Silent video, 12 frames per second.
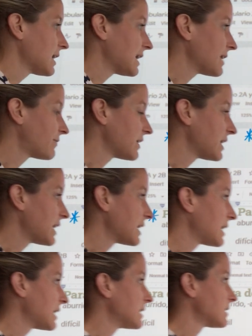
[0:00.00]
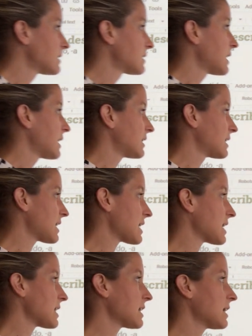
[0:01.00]
if it ends in an
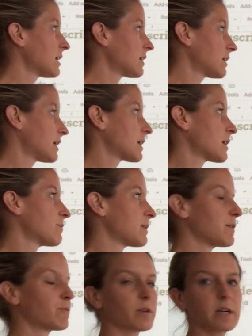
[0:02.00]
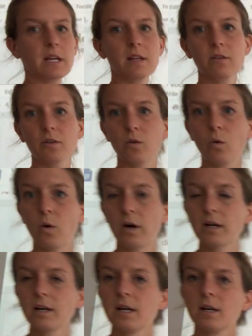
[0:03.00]
E, it can be for either
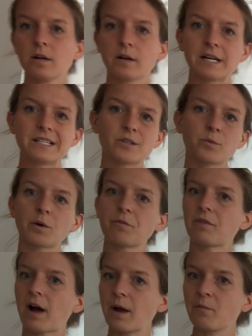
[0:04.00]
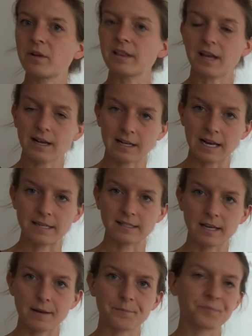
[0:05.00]
or. All right, so we're fine with la
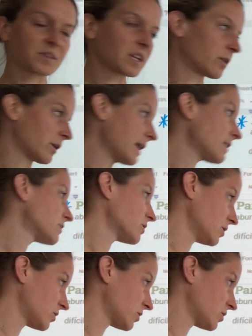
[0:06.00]
clase. All right, to